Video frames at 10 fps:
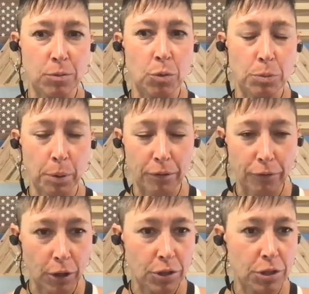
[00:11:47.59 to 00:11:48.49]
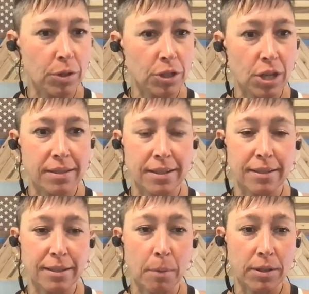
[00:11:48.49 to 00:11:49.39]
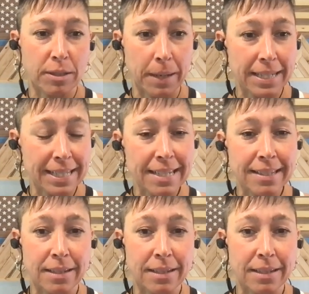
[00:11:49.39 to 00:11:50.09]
would prefer to adjust in small spaces